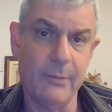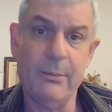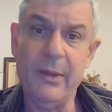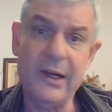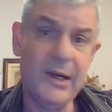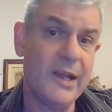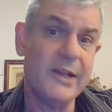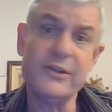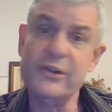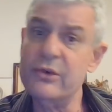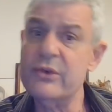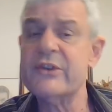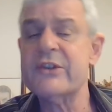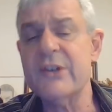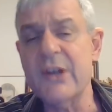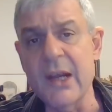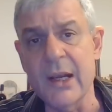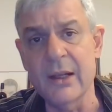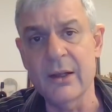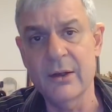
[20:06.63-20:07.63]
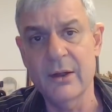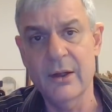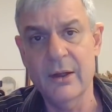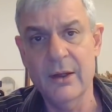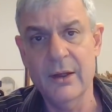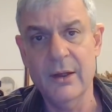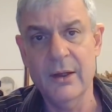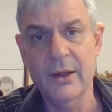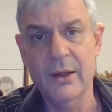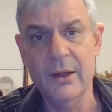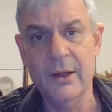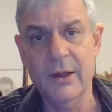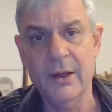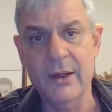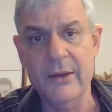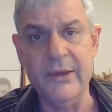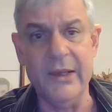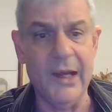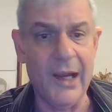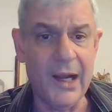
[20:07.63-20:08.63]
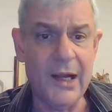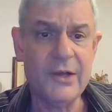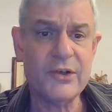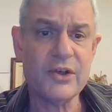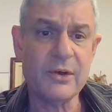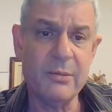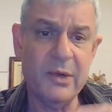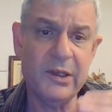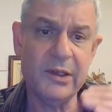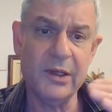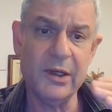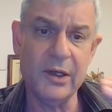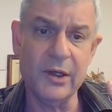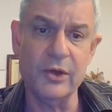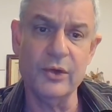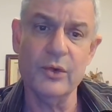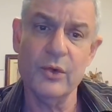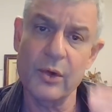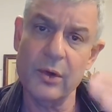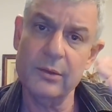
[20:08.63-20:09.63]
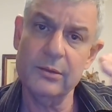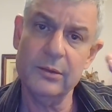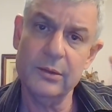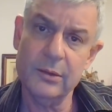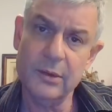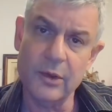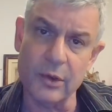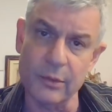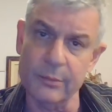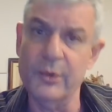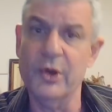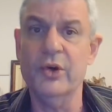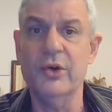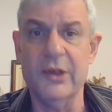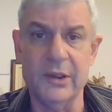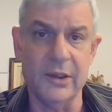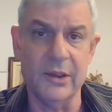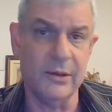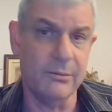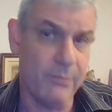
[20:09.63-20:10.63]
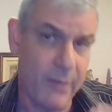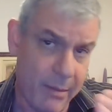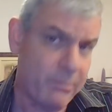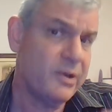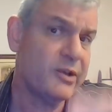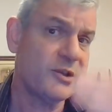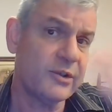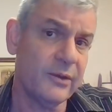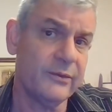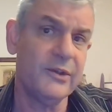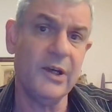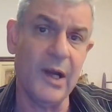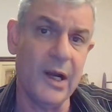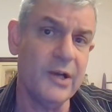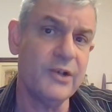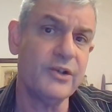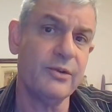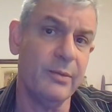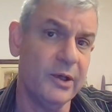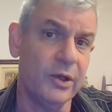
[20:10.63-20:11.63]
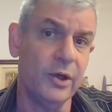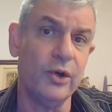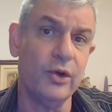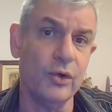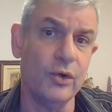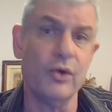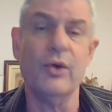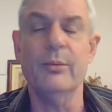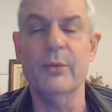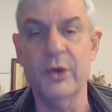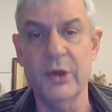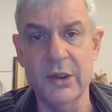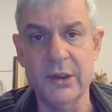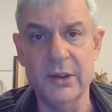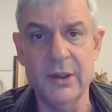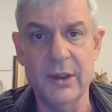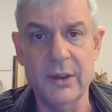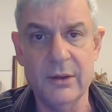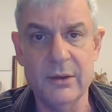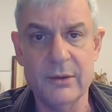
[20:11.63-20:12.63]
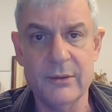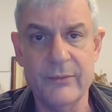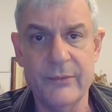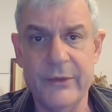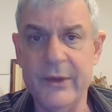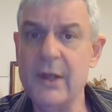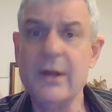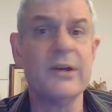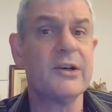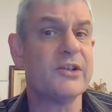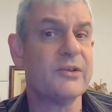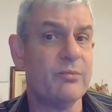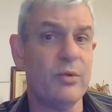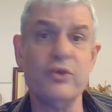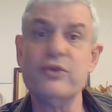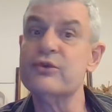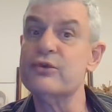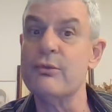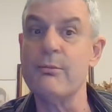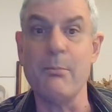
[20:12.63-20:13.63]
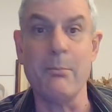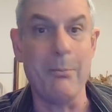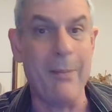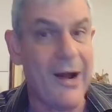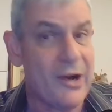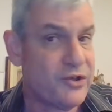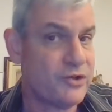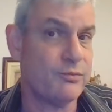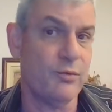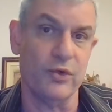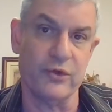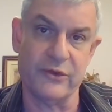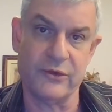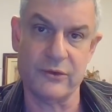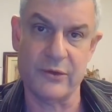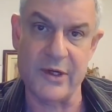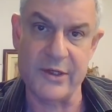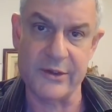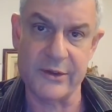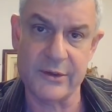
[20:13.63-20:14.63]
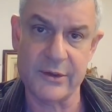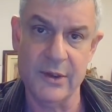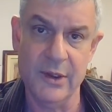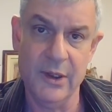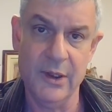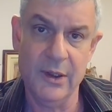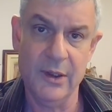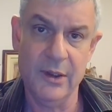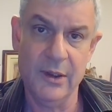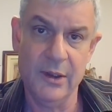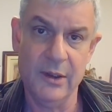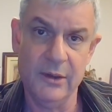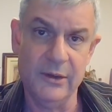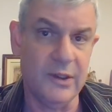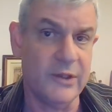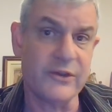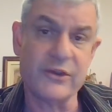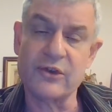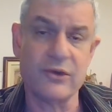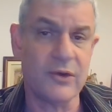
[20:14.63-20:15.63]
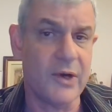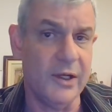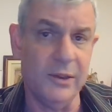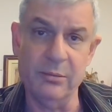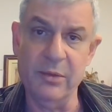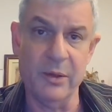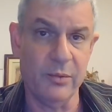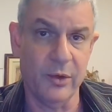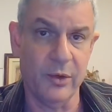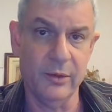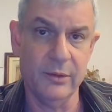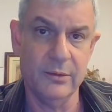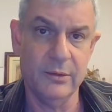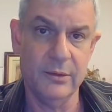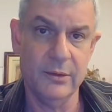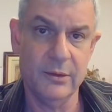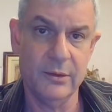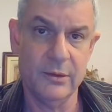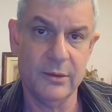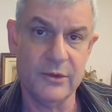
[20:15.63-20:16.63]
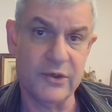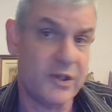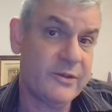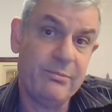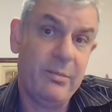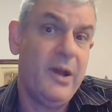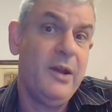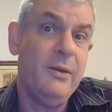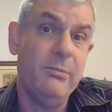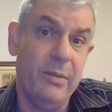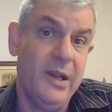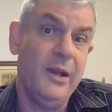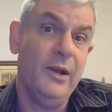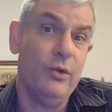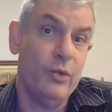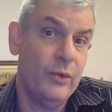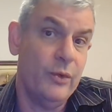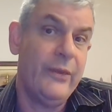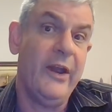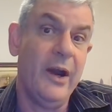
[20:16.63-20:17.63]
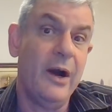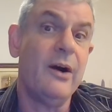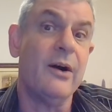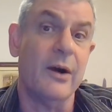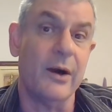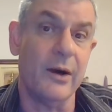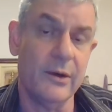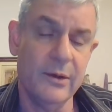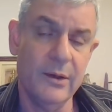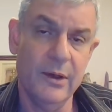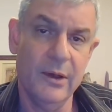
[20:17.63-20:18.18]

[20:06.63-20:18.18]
But as you see, the LGBTQ community, members of the LGBTQ community, they're exposed to much more stress than straight people, just by being who they are.